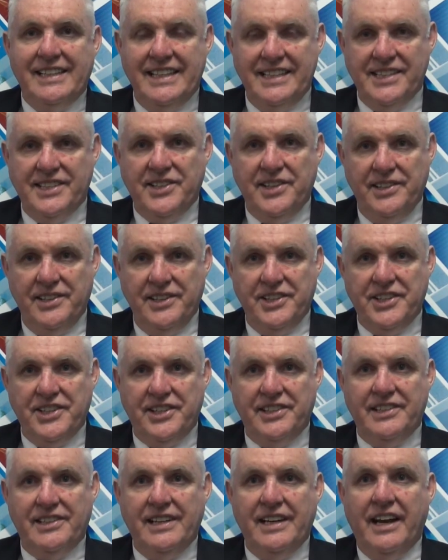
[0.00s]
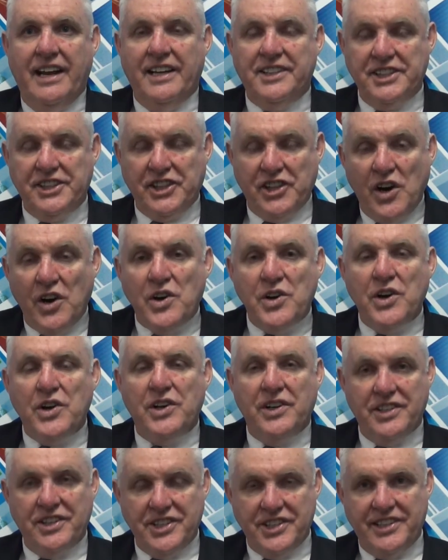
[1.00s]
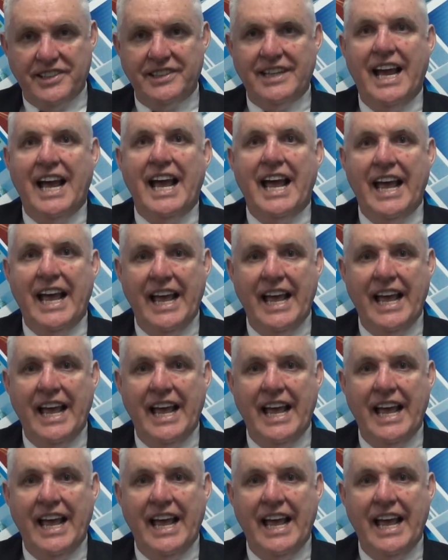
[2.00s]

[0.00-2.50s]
This culture, a strong culture,